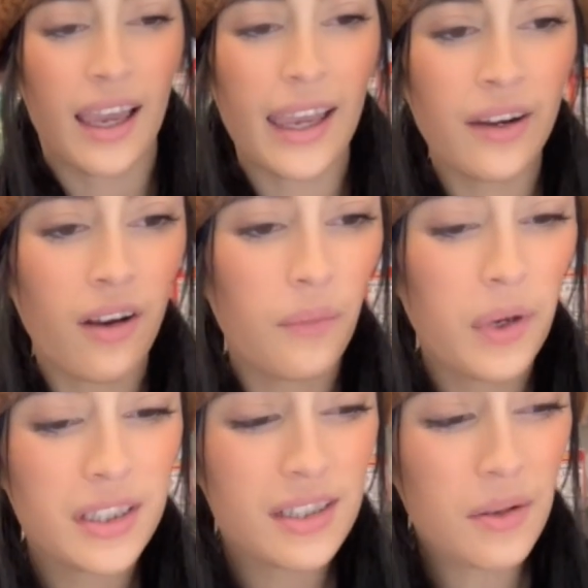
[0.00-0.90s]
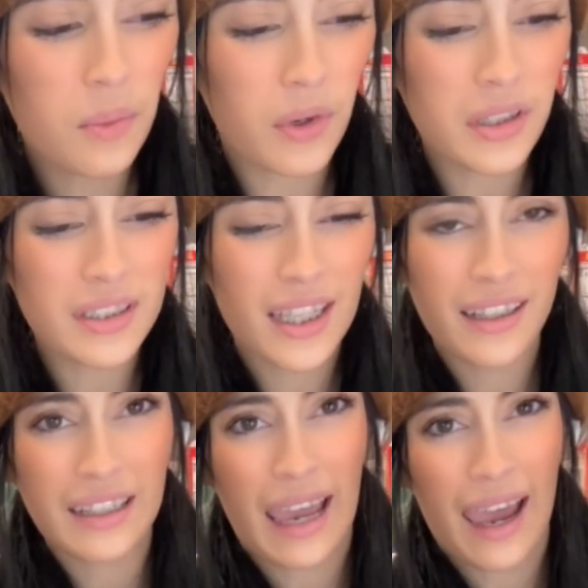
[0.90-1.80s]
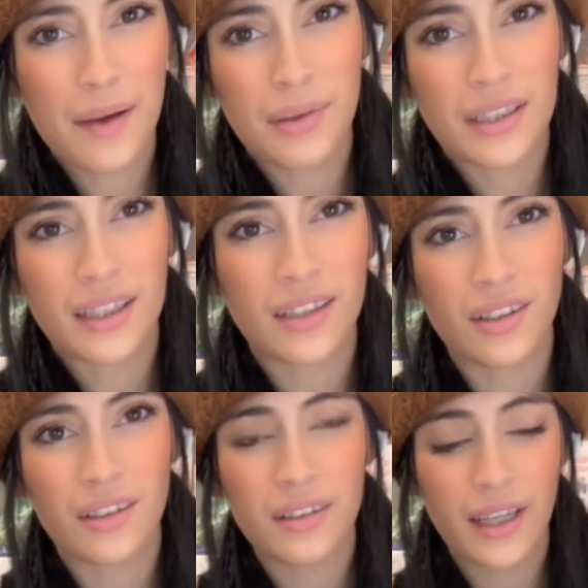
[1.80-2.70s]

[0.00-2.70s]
And what's the worst that could happen here?